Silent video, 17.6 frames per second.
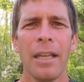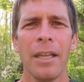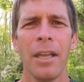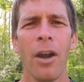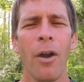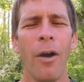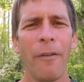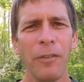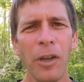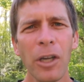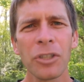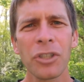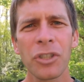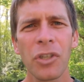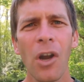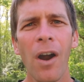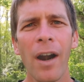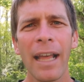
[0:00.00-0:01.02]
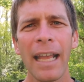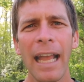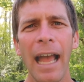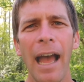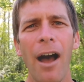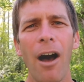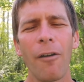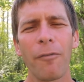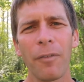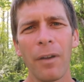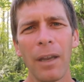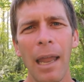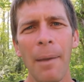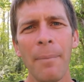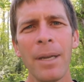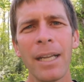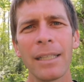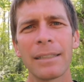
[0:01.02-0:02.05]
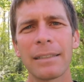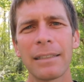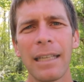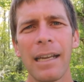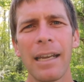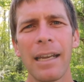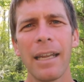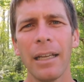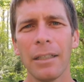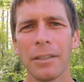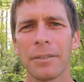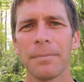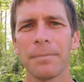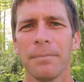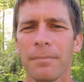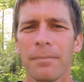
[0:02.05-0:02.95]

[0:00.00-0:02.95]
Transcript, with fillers: you know, if you're starting off, let me just say this.